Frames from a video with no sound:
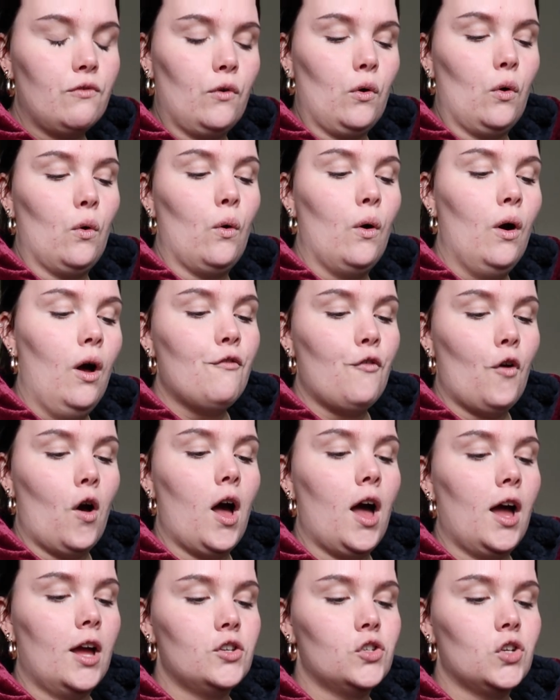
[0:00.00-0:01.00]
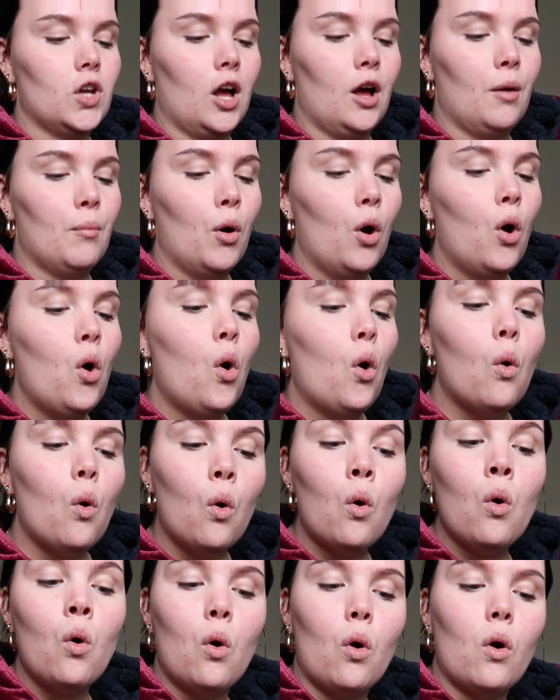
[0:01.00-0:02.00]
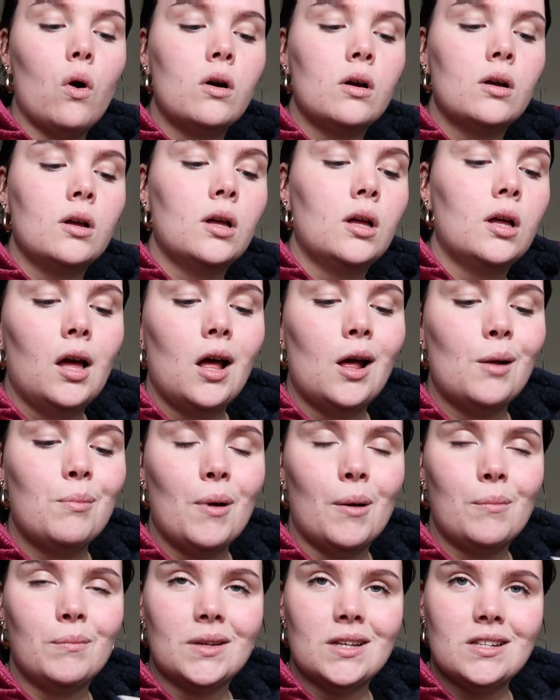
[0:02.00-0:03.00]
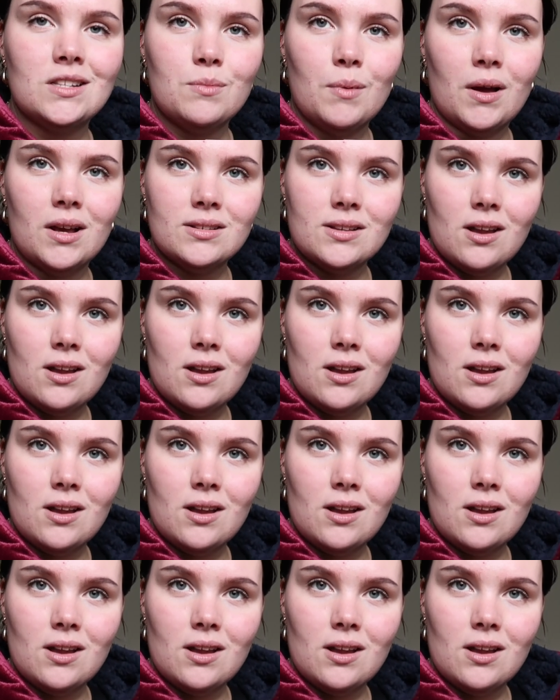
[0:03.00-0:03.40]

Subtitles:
fall for her charm or her pumpkin spice